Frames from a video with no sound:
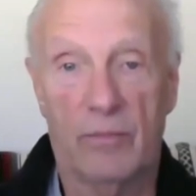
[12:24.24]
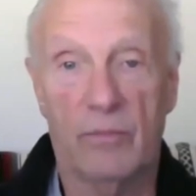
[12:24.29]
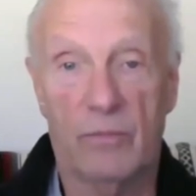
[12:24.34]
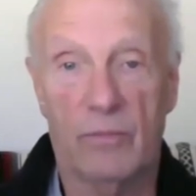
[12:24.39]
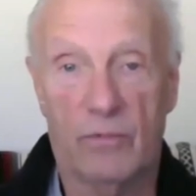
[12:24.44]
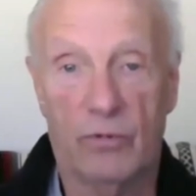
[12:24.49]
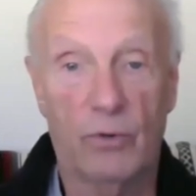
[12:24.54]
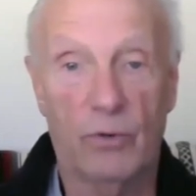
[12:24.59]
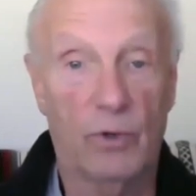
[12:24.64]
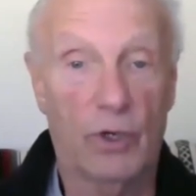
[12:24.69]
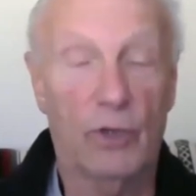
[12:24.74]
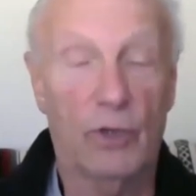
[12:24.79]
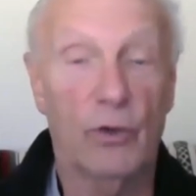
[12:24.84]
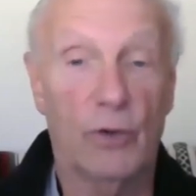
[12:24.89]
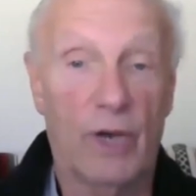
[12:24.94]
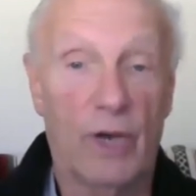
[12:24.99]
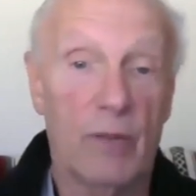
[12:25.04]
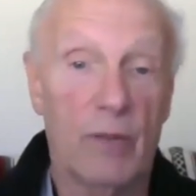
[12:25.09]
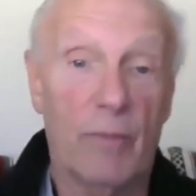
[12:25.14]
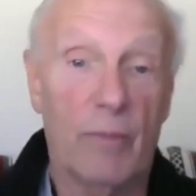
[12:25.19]
To
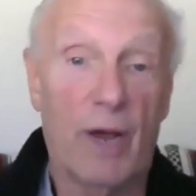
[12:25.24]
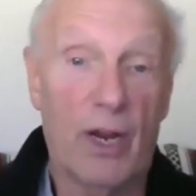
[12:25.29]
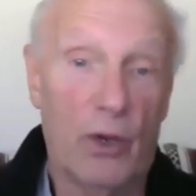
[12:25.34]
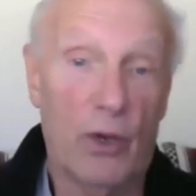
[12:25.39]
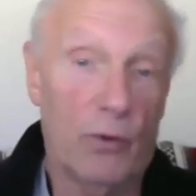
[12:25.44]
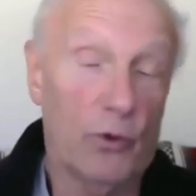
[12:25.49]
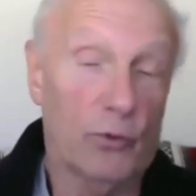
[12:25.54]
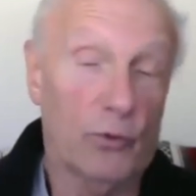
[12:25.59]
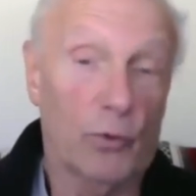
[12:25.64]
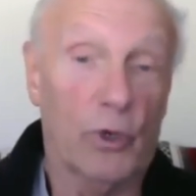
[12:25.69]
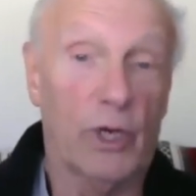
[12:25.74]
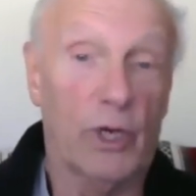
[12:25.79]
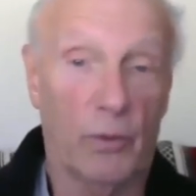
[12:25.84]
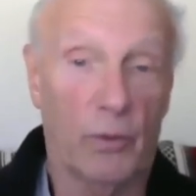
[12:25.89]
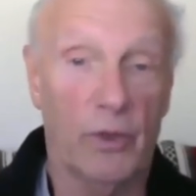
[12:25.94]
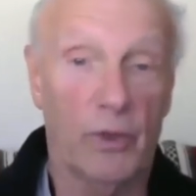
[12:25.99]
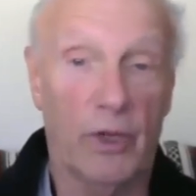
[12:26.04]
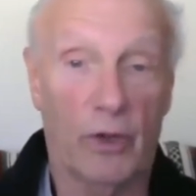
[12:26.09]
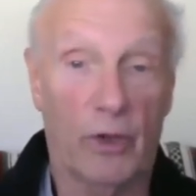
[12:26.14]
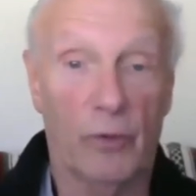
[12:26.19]
include anybody who was working
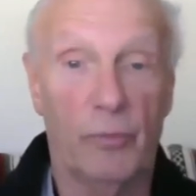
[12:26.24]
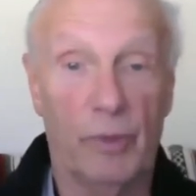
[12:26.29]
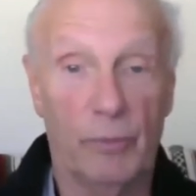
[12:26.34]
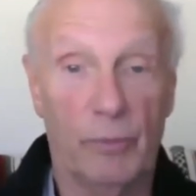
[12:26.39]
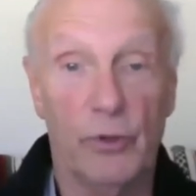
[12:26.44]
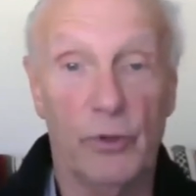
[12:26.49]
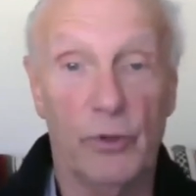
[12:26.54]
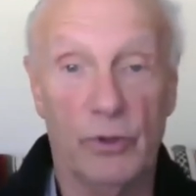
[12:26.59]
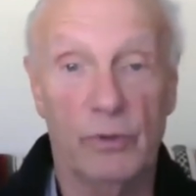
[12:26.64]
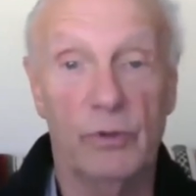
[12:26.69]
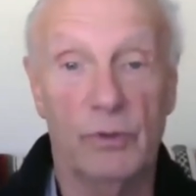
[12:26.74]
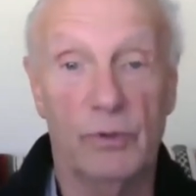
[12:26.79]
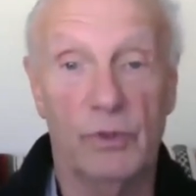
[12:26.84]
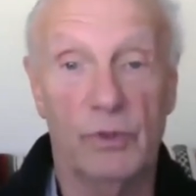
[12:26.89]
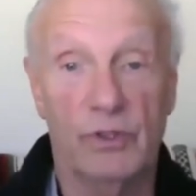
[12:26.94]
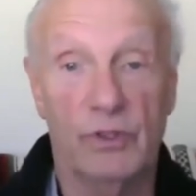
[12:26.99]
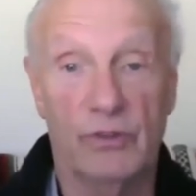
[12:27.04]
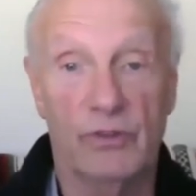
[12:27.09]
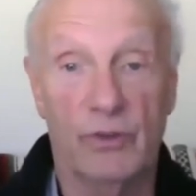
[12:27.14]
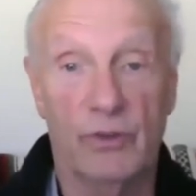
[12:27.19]
with other people who
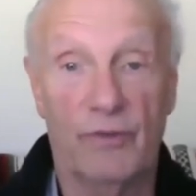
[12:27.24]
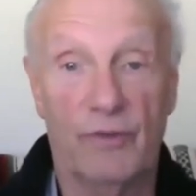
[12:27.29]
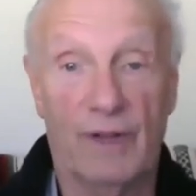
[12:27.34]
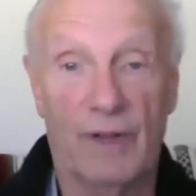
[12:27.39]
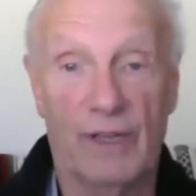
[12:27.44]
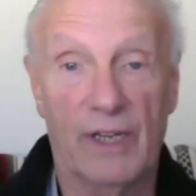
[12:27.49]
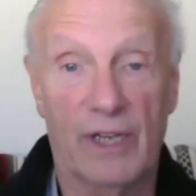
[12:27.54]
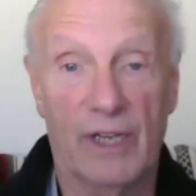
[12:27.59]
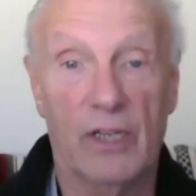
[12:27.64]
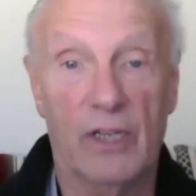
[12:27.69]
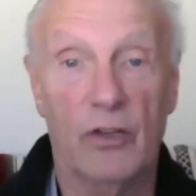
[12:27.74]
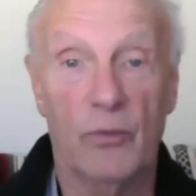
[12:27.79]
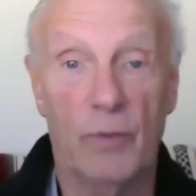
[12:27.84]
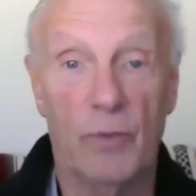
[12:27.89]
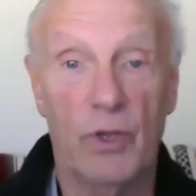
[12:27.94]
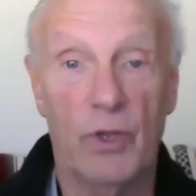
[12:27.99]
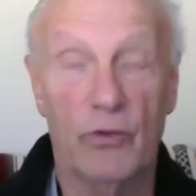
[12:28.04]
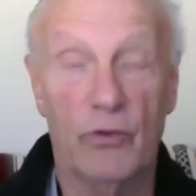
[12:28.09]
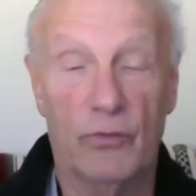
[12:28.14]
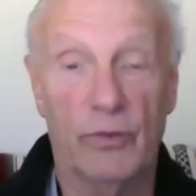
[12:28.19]
felt like it could
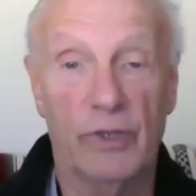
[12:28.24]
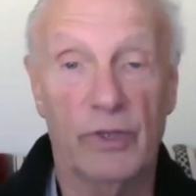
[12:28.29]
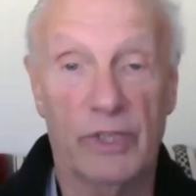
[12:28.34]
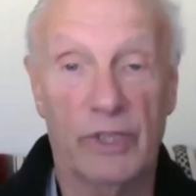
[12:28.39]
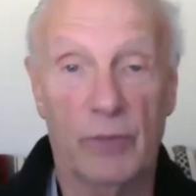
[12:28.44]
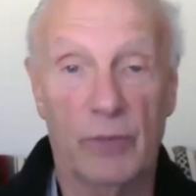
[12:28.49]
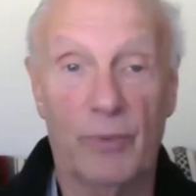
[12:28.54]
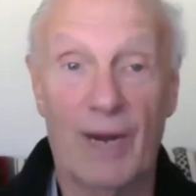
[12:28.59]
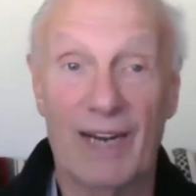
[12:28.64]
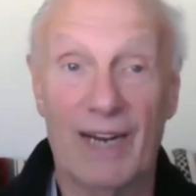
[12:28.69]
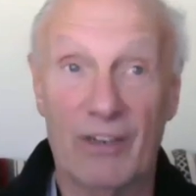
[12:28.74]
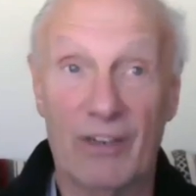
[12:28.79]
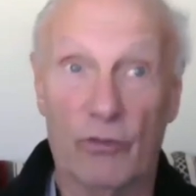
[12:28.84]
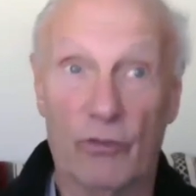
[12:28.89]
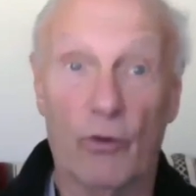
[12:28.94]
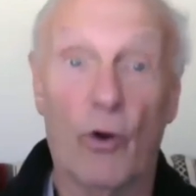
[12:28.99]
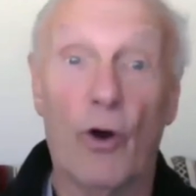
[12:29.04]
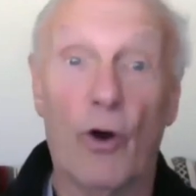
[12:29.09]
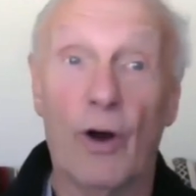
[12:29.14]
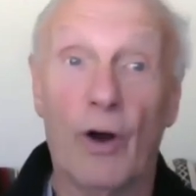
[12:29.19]
be useful in their practice,
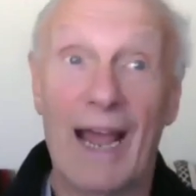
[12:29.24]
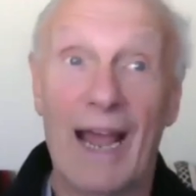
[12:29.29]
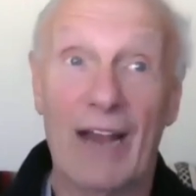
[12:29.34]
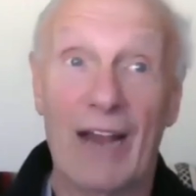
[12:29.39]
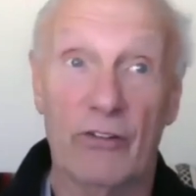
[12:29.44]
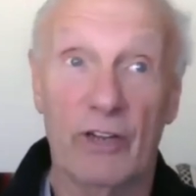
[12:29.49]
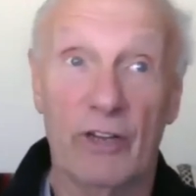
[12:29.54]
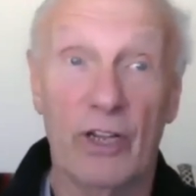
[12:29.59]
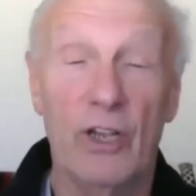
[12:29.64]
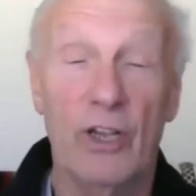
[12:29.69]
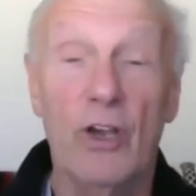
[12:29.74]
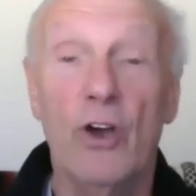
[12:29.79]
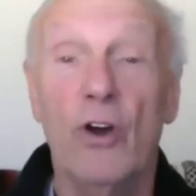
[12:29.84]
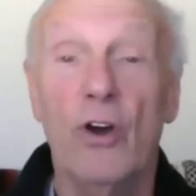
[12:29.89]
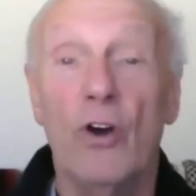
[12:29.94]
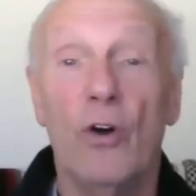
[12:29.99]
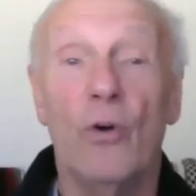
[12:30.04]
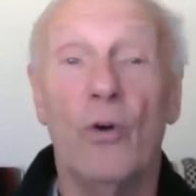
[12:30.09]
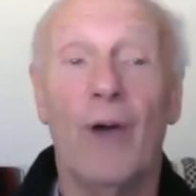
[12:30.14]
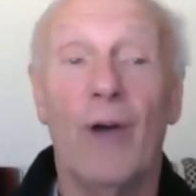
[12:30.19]
or actually
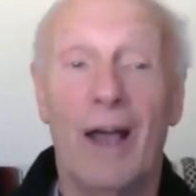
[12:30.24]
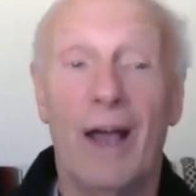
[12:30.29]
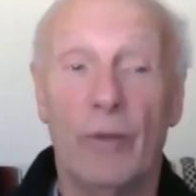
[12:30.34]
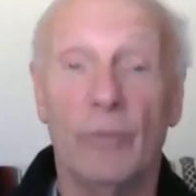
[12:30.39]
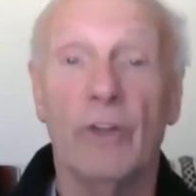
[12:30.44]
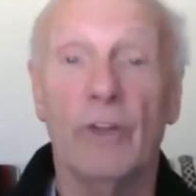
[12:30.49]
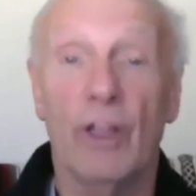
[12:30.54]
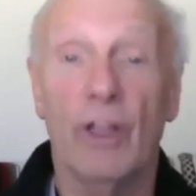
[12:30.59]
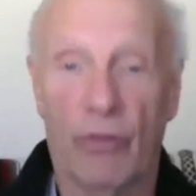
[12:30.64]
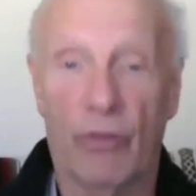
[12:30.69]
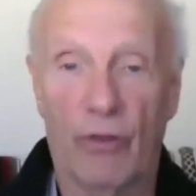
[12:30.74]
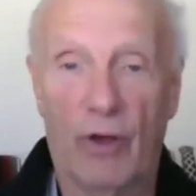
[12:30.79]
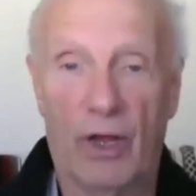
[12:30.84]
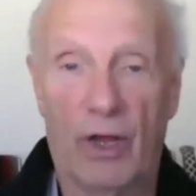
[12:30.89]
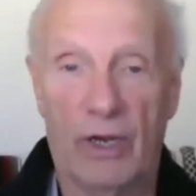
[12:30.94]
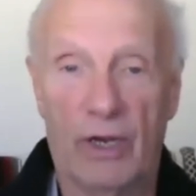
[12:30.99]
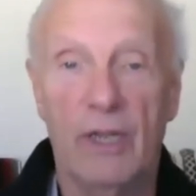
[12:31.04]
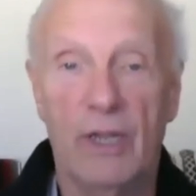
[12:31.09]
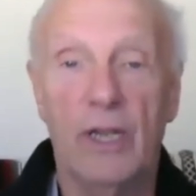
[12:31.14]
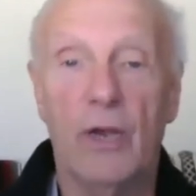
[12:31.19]
who Emily
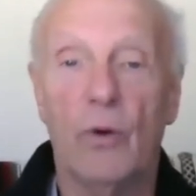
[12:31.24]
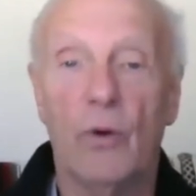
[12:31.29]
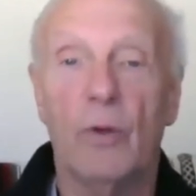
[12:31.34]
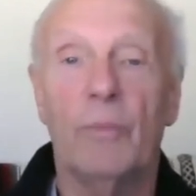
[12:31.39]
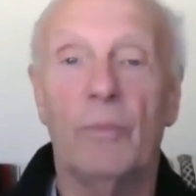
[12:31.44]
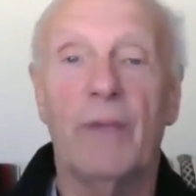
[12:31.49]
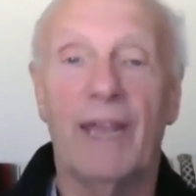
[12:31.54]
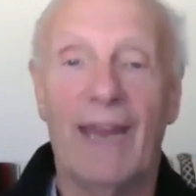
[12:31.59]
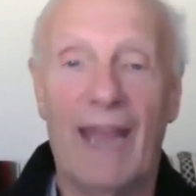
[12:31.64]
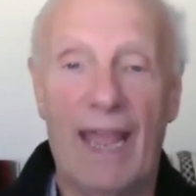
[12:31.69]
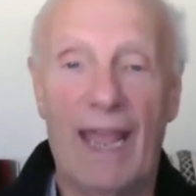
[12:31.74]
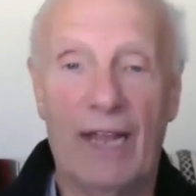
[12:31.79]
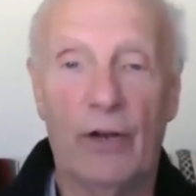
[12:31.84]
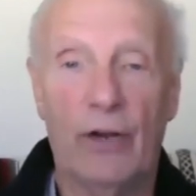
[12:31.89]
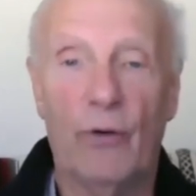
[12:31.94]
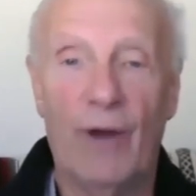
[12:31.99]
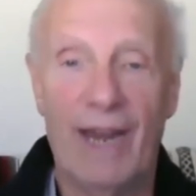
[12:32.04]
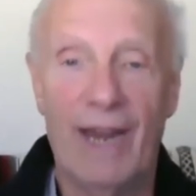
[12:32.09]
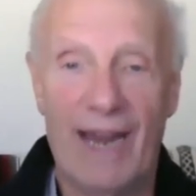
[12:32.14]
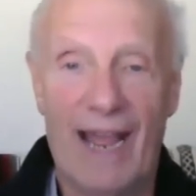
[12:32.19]
thought would be a
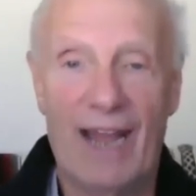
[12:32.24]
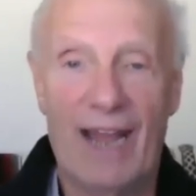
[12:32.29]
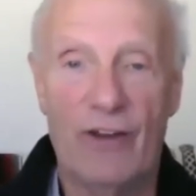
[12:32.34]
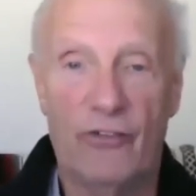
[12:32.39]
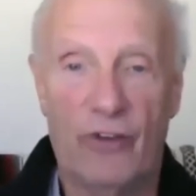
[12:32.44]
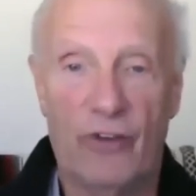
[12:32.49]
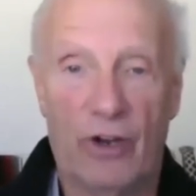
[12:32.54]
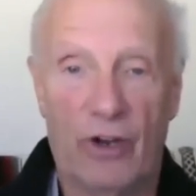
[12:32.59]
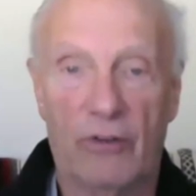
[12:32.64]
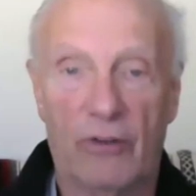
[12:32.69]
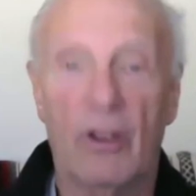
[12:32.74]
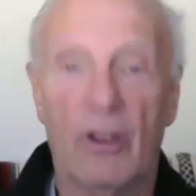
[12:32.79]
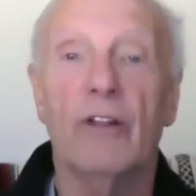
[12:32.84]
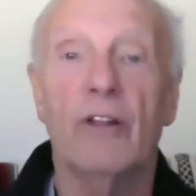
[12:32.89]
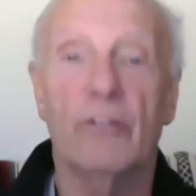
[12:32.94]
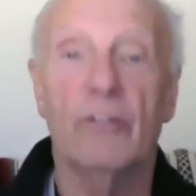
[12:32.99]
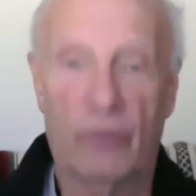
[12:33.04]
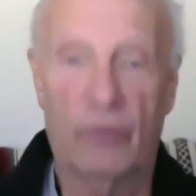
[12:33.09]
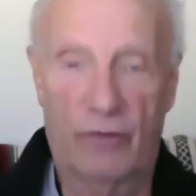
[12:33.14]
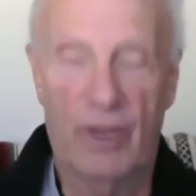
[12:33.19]
great adjunct
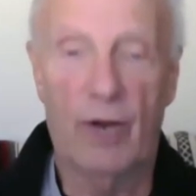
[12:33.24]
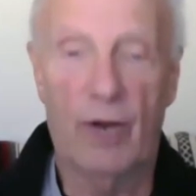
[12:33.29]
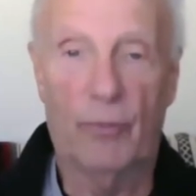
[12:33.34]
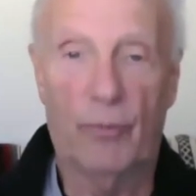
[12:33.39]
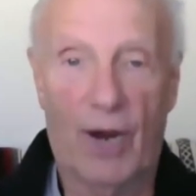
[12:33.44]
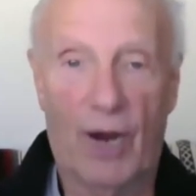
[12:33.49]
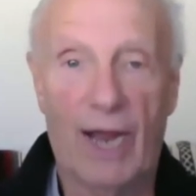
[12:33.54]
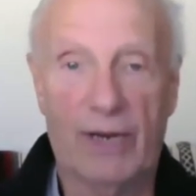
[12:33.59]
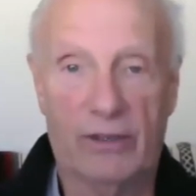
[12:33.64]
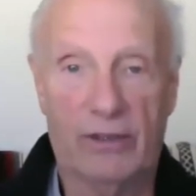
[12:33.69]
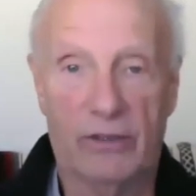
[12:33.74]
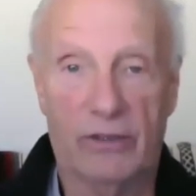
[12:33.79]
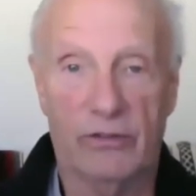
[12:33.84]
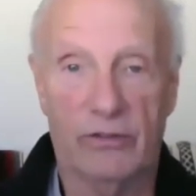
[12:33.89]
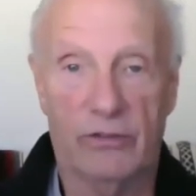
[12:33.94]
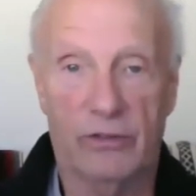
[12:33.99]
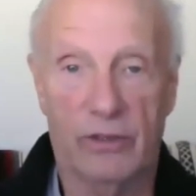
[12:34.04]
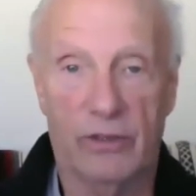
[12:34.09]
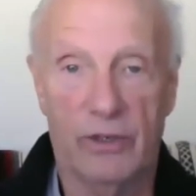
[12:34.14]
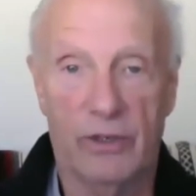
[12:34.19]
to their
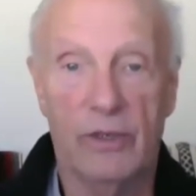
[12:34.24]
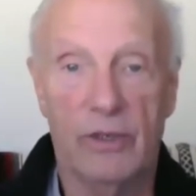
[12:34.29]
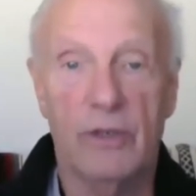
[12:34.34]
practice.